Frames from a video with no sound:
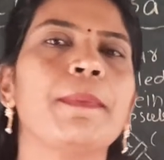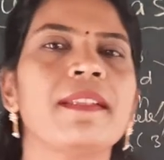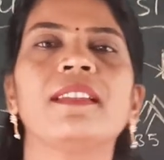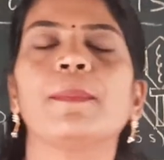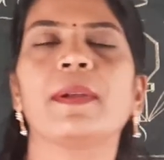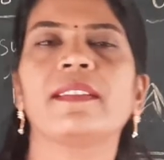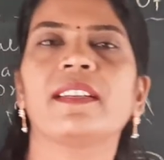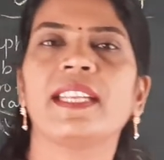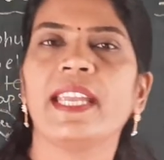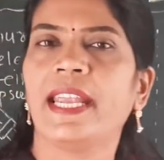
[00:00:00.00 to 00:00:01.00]
principle is a
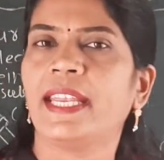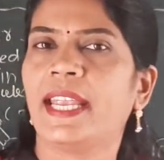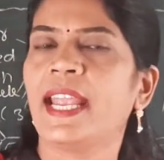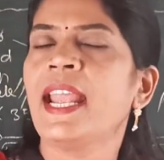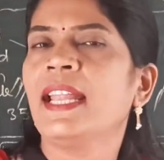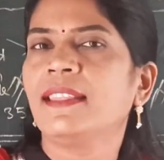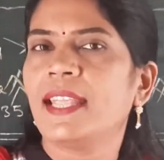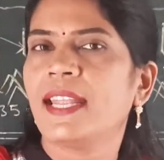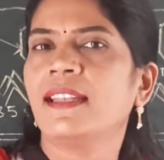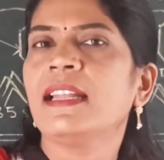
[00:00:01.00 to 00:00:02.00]
DNA,
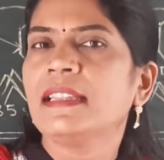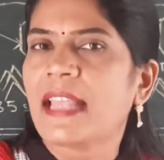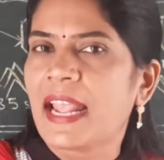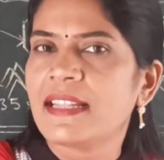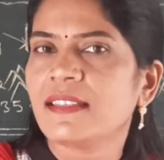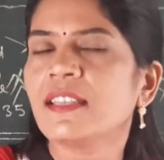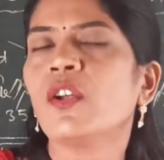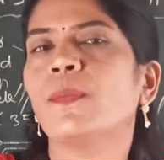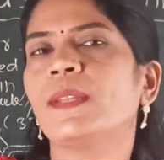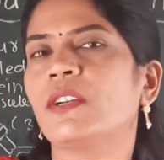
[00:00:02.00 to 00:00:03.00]
then the answer
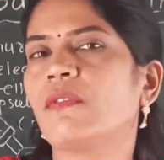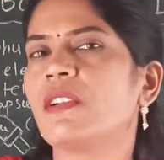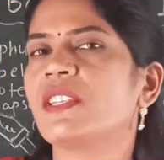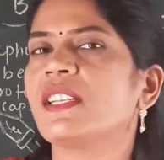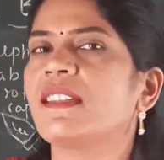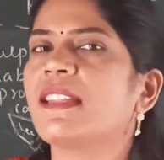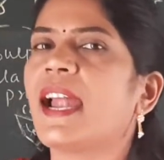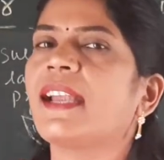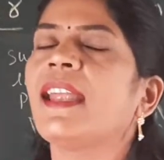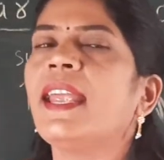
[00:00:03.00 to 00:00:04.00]
of that question is
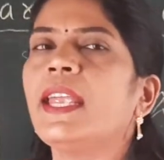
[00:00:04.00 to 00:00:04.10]
that